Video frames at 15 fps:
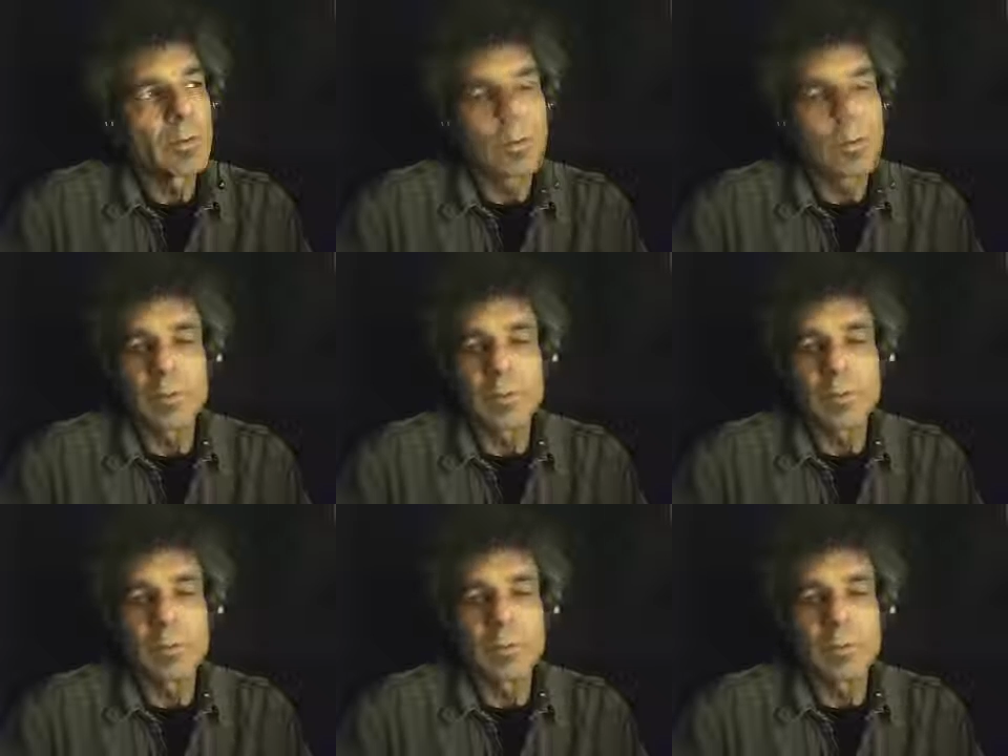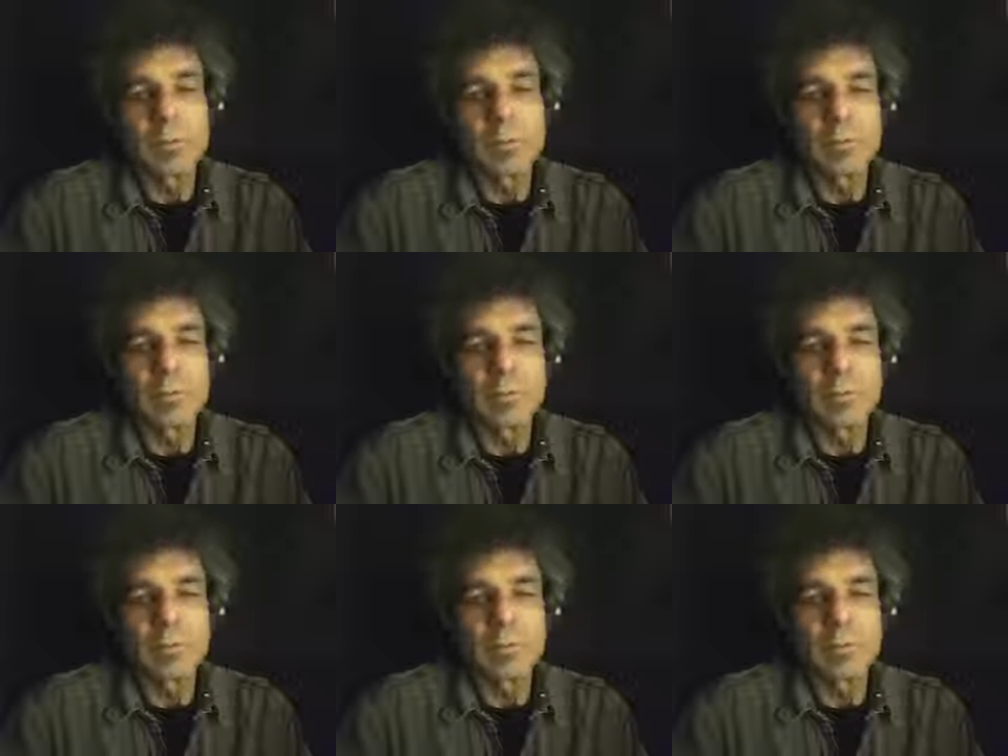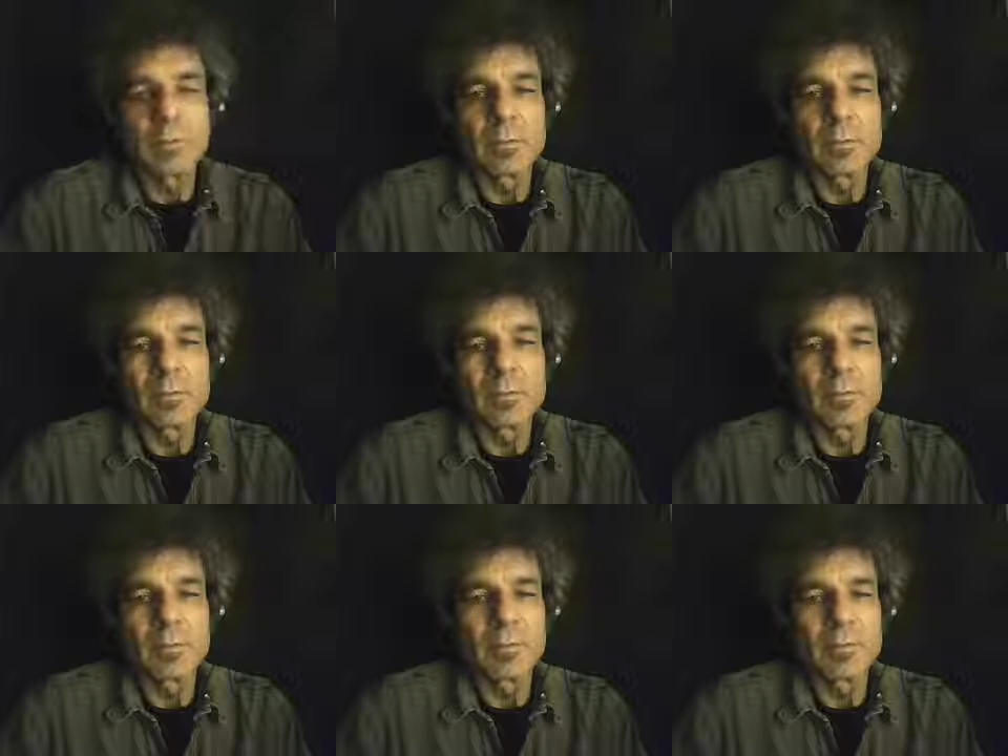that we could
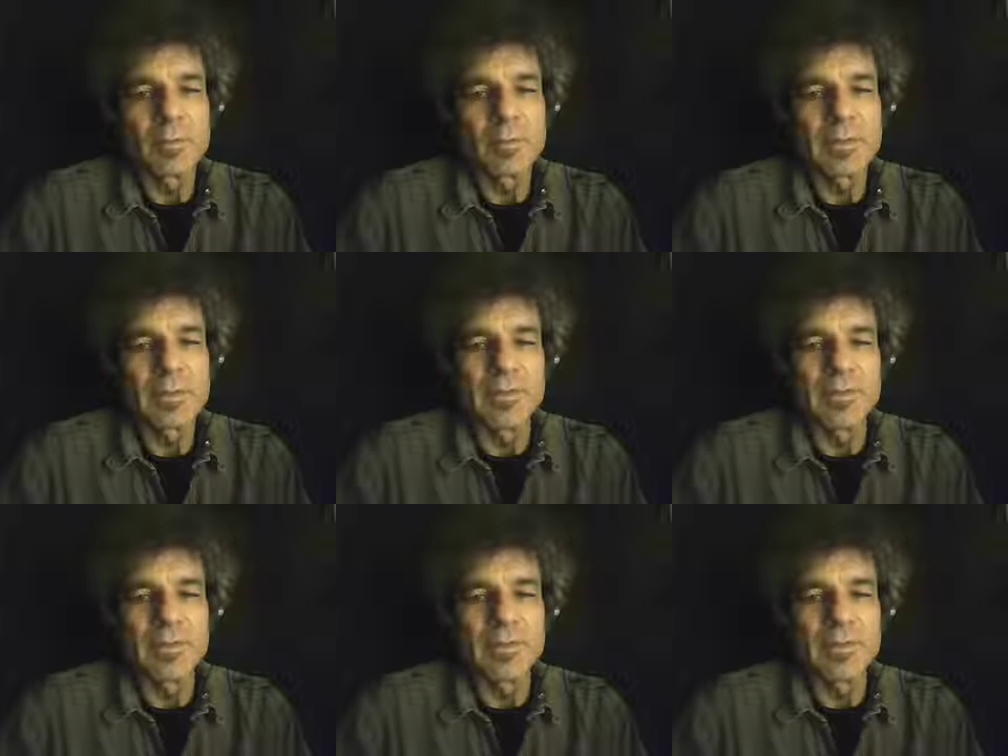almost like